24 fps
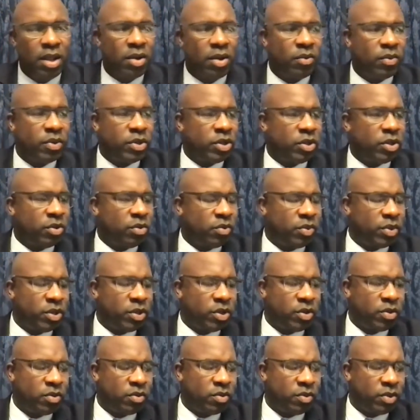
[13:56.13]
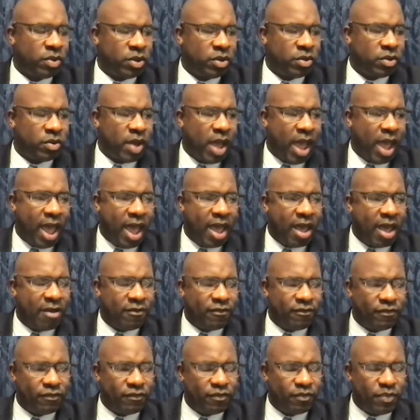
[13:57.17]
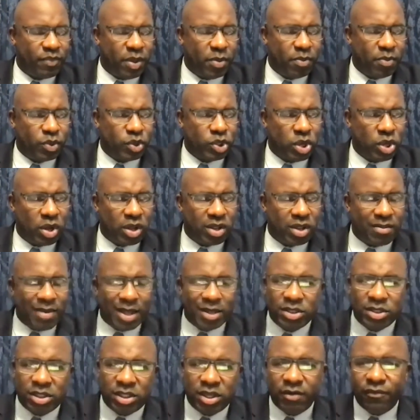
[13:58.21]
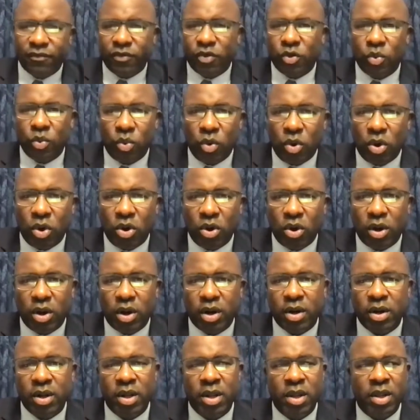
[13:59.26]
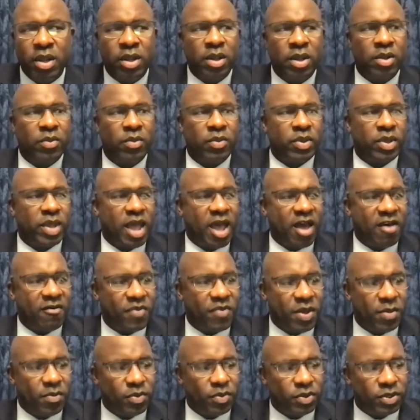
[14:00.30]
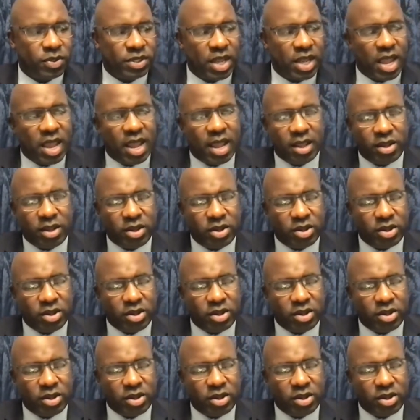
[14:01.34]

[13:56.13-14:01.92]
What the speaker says: when you have people talking about civil war, when you have people saying,